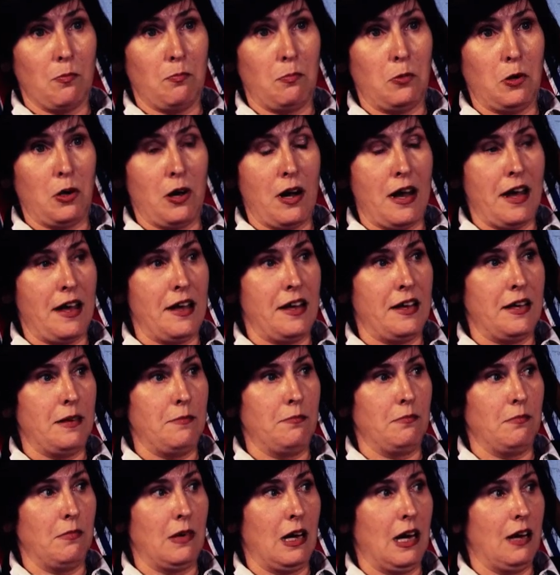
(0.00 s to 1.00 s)
but
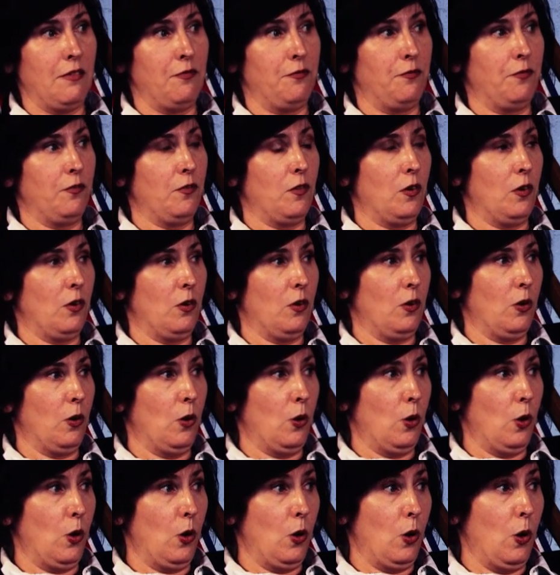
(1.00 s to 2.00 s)
I've
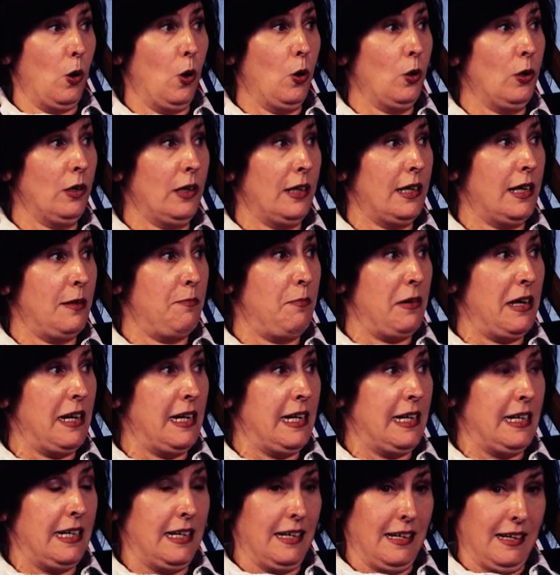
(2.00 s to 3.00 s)
only
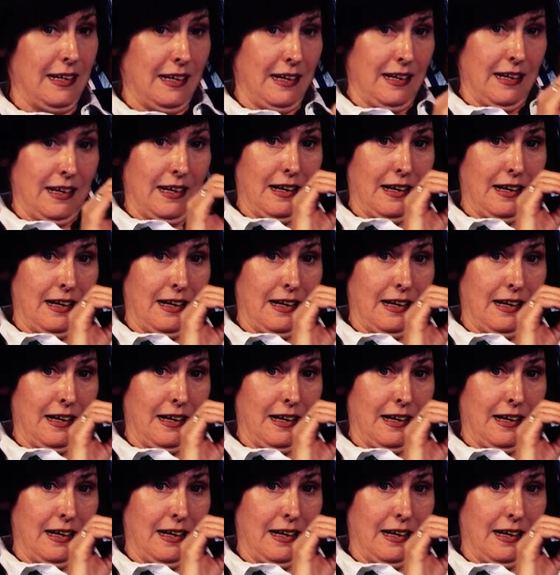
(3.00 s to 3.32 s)
been,